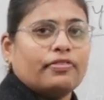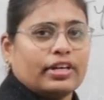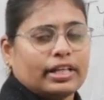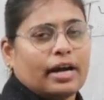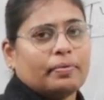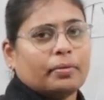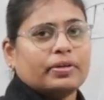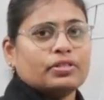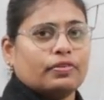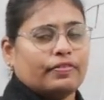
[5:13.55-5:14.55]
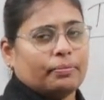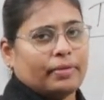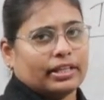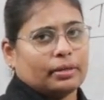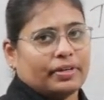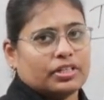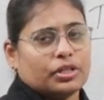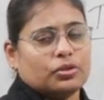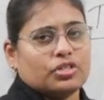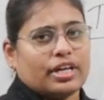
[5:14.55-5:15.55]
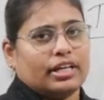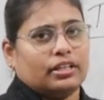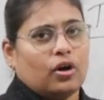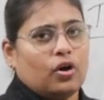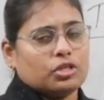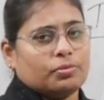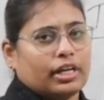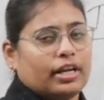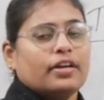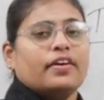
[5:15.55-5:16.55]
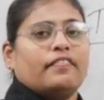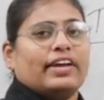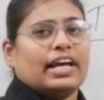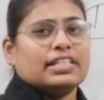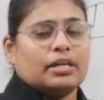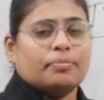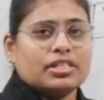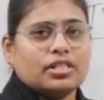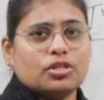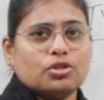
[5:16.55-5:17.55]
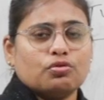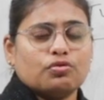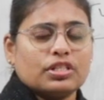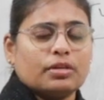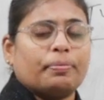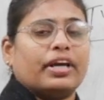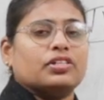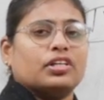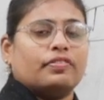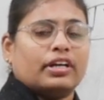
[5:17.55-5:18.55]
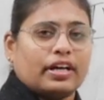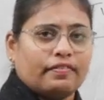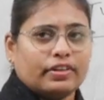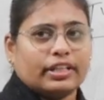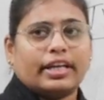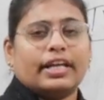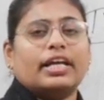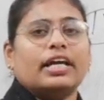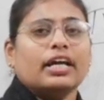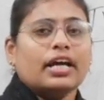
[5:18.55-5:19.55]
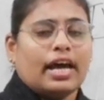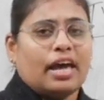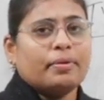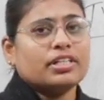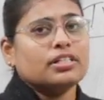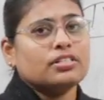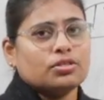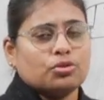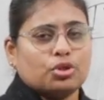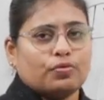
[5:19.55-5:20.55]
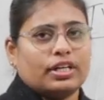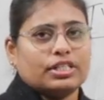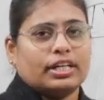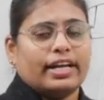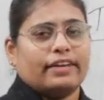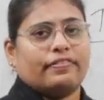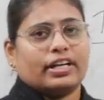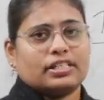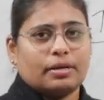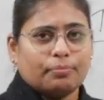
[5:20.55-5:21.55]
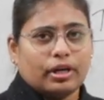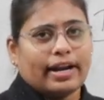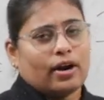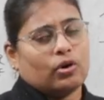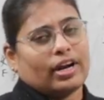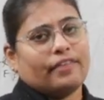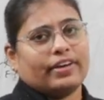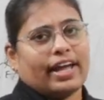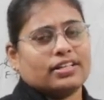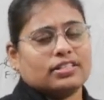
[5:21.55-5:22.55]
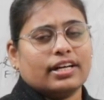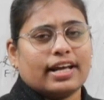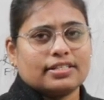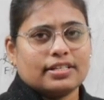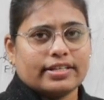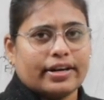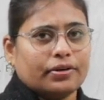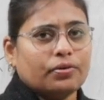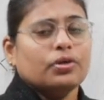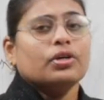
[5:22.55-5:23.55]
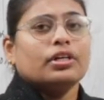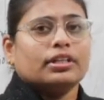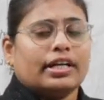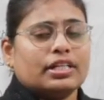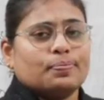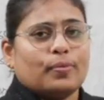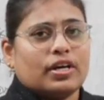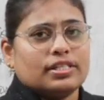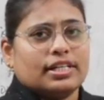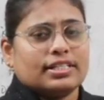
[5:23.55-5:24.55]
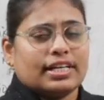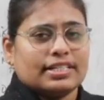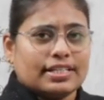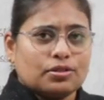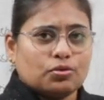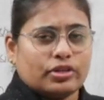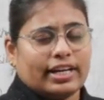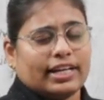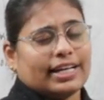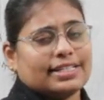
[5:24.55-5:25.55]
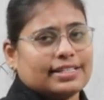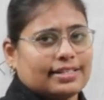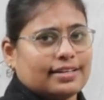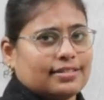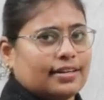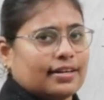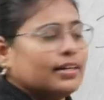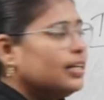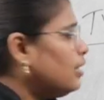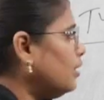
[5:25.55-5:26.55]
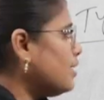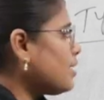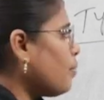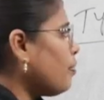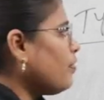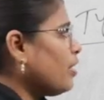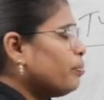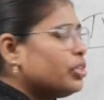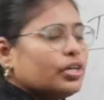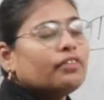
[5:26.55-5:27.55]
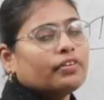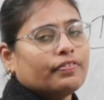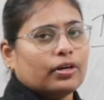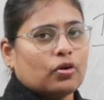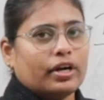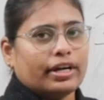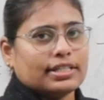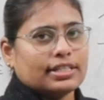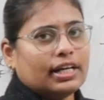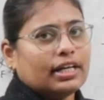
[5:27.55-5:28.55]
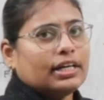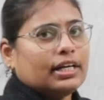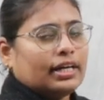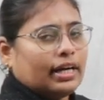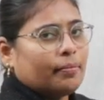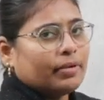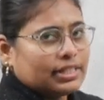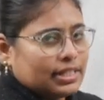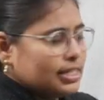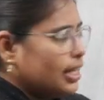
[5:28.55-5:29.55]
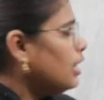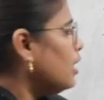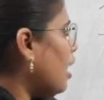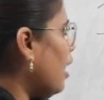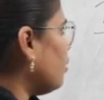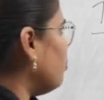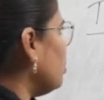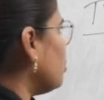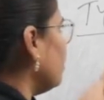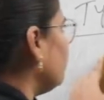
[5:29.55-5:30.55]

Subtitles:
For that purpose, we will make the patient to stay in the hospital. Whereas emergency situation, patient will come with any emergency situation, like for example, road traffic accident, as I said you, that is poisonous cases, suicidal cases, etc. This type of admission, we will call it as an emergency admission.